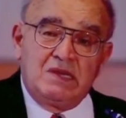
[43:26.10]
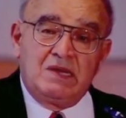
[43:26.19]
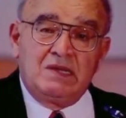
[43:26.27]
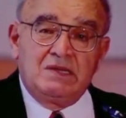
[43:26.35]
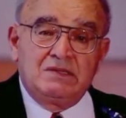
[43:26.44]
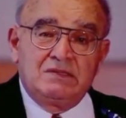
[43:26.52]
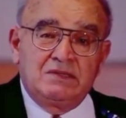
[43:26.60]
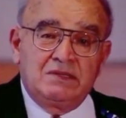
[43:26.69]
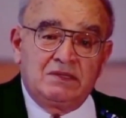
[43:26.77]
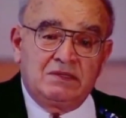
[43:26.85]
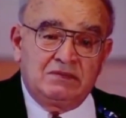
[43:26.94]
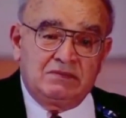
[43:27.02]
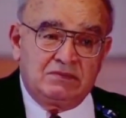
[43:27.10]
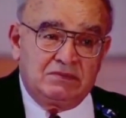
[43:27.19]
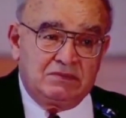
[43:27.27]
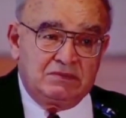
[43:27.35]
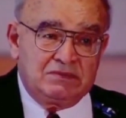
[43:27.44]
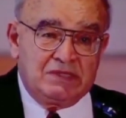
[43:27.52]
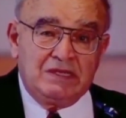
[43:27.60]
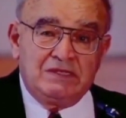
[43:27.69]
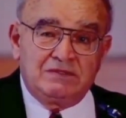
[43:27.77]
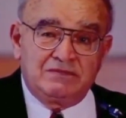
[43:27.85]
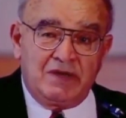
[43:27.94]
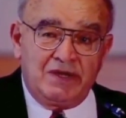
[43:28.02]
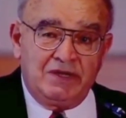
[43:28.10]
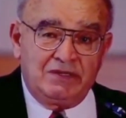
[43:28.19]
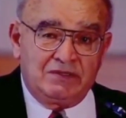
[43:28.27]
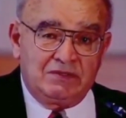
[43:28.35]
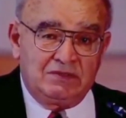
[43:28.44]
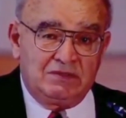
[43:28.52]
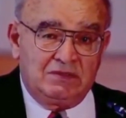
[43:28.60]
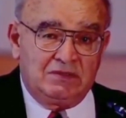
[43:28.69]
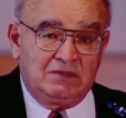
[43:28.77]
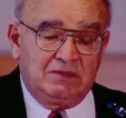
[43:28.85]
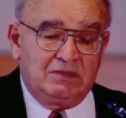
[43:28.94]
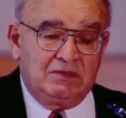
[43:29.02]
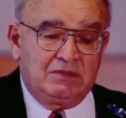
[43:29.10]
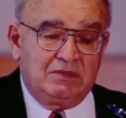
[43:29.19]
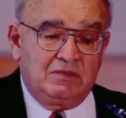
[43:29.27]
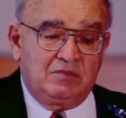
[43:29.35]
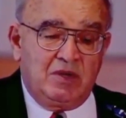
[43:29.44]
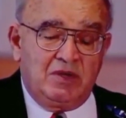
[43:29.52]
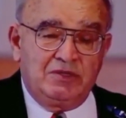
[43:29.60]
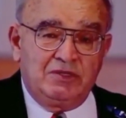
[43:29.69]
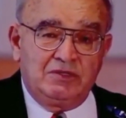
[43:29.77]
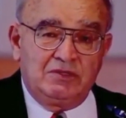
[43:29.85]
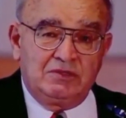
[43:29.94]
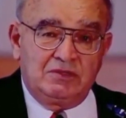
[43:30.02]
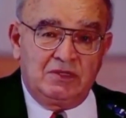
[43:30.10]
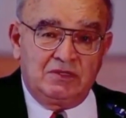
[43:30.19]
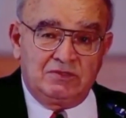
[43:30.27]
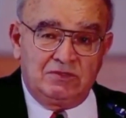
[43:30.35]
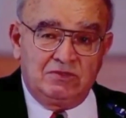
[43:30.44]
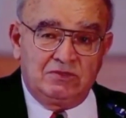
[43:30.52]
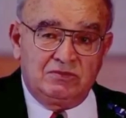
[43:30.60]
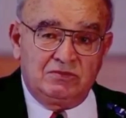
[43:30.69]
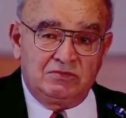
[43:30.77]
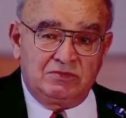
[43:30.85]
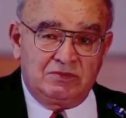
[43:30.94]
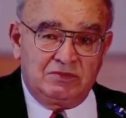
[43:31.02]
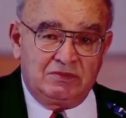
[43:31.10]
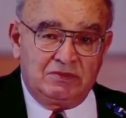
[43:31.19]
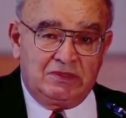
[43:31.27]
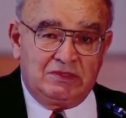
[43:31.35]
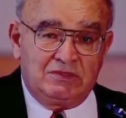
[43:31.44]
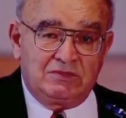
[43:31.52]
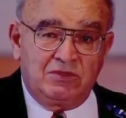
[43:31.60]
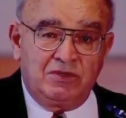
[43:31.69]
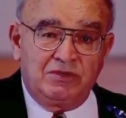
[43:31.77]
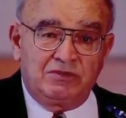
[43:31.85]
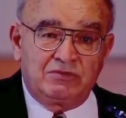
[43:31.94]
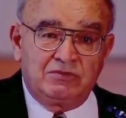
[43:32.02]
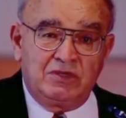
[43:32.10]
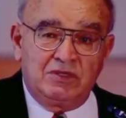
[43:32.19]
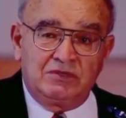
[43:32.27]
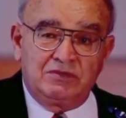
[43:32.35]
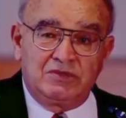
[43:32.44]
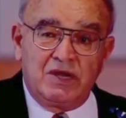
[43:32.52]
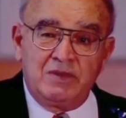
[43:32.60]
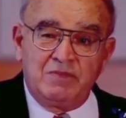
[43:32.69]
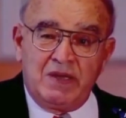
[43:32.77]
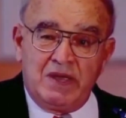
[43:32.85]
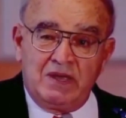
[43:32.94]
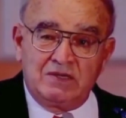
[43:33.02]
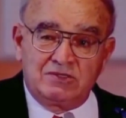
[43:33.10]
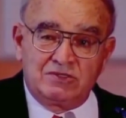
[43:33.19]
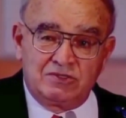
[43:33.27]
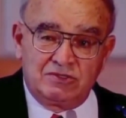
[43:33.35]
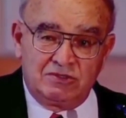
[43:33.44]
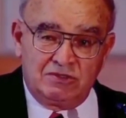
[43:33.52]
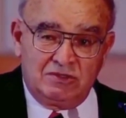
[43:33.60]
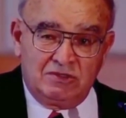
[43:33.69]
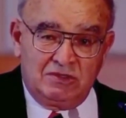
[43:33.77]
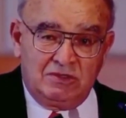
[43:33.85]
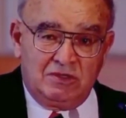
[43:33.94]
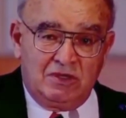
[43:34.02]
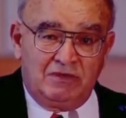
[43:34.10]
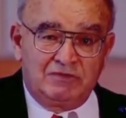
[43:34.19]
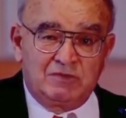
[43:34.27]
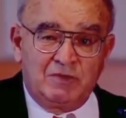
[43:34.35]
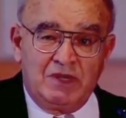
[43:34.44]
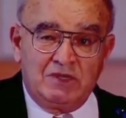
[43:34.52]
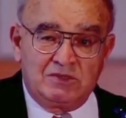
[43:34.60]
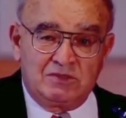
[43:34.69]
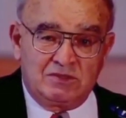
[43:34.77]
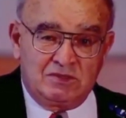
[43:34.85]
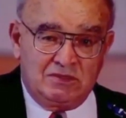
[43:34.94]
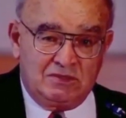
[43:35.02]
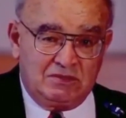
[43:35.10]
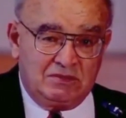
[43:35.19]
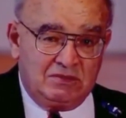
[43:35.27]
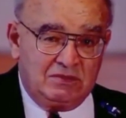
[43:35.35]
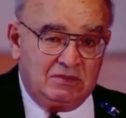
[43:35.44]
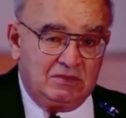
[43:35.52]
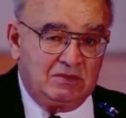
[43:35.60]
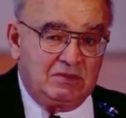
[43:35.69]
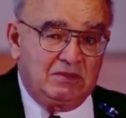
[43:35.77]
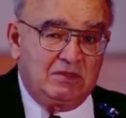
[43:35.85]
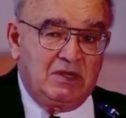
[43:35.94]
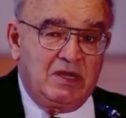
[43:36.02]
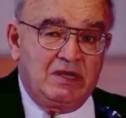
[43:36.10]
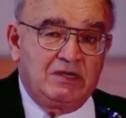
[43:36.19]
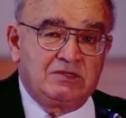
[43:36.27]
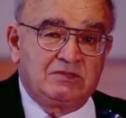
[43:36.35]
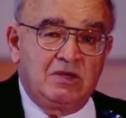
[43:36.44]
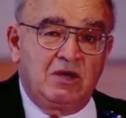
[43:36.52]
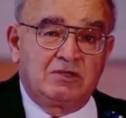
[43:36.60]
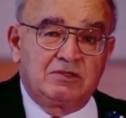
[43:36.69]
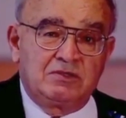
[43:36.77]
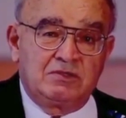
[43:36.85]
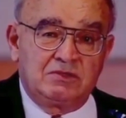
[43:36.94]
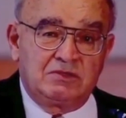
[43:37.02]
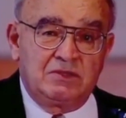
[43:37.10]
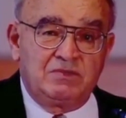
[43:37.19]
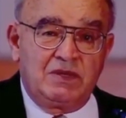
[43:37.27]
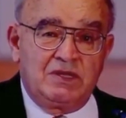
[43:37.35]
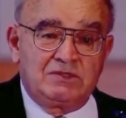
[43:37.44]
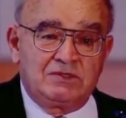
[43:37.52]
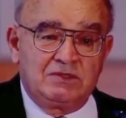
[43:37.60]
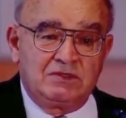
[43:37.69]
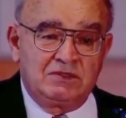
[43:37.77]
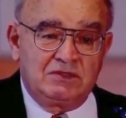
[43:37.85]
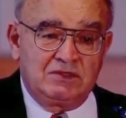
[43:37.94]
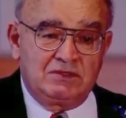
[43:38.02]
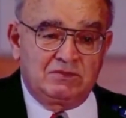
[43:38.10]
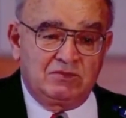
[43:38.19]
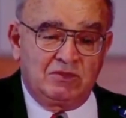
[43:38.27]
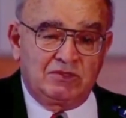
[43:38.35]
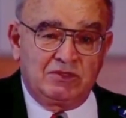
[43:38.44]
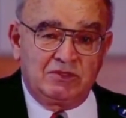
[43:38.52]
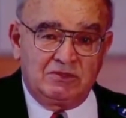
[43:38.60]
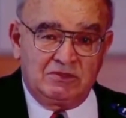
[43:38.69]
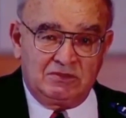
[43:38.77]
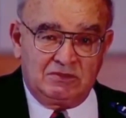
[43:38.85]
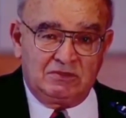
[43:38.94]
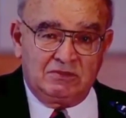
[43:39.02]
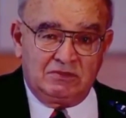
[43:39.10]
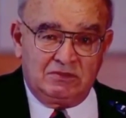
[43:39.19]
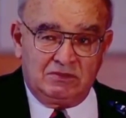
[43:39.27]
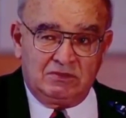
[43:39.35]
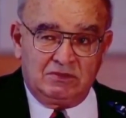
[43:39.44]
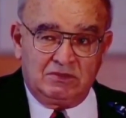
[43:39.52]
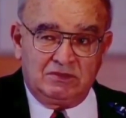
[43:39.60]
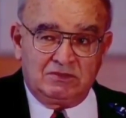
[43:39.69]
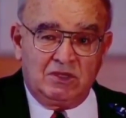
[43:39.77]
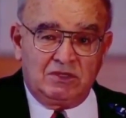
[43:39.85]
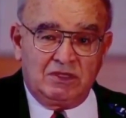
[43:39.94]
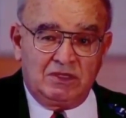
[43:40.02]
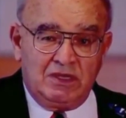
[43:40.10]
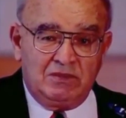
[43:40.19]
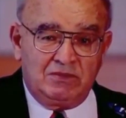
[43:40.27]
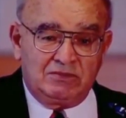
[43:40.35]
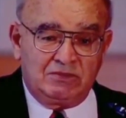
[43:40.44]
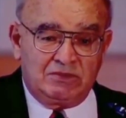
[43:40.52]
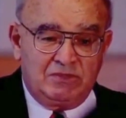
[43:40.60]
satisfy it, the body assumes that it's going through a dry patch of space and is not replacing its water, is not able to